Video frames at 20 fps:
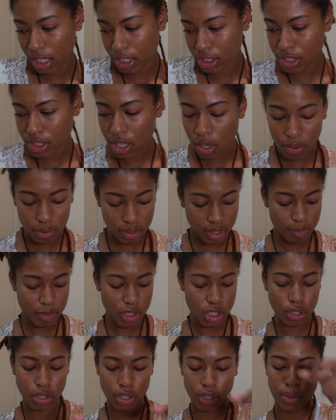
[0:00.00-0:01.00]
So let me
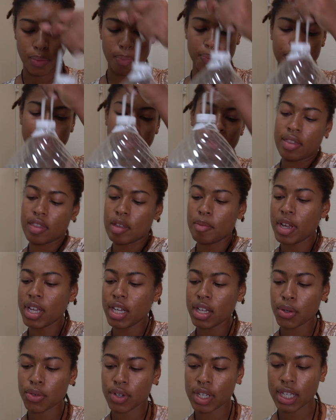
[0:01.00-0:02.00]
show you. The
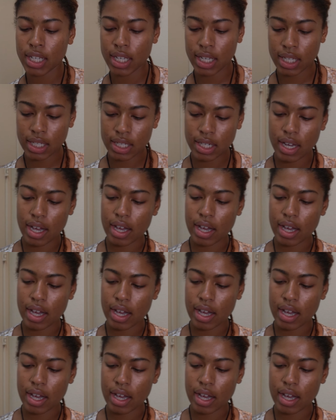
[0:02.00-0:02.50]
main ingredient